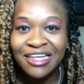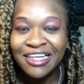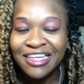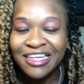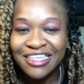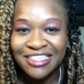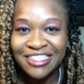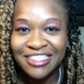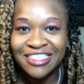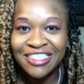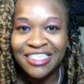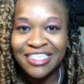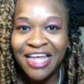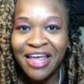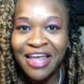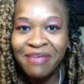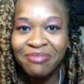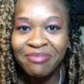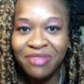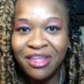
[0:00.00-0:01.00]
It's the
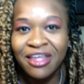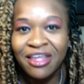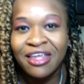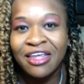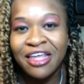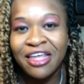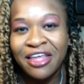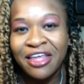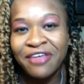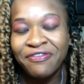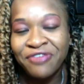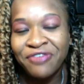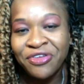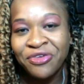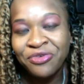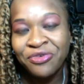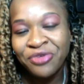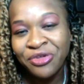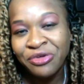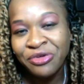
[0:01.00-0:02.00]
same thing if
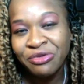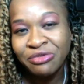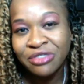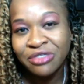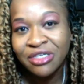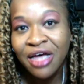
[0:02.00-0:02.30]
you use